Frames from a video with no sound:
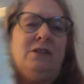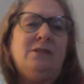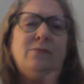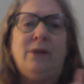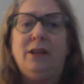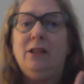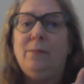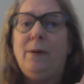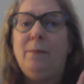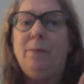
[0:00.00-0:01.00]
as the regular
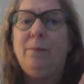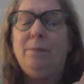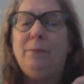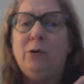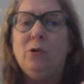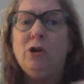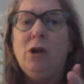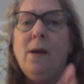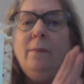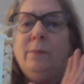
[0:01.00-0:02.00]
popcorn,
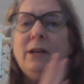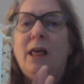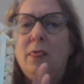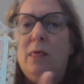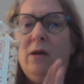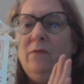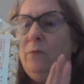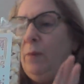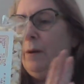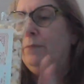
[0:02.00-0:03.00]
but I love
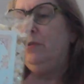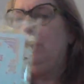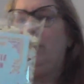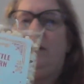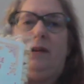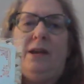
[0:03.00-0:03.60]
popcorn